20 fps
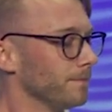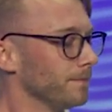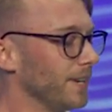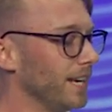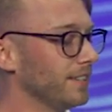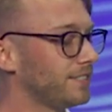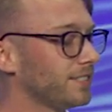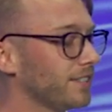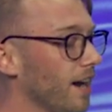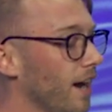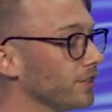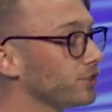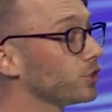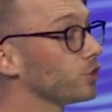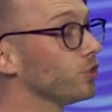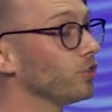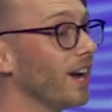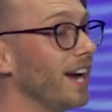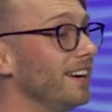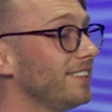It's God's
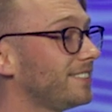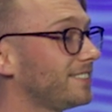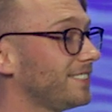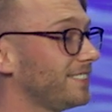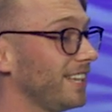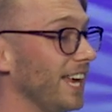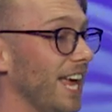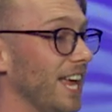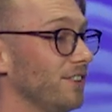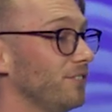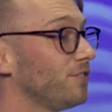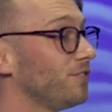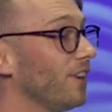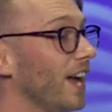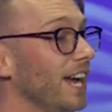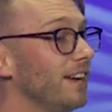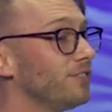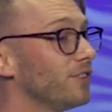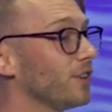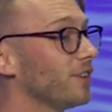grace and
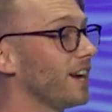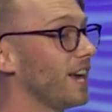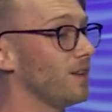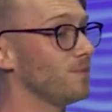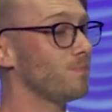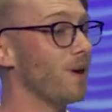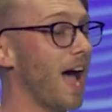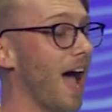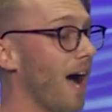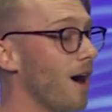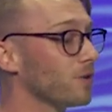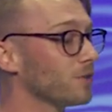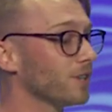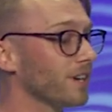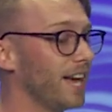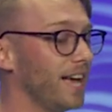favor and power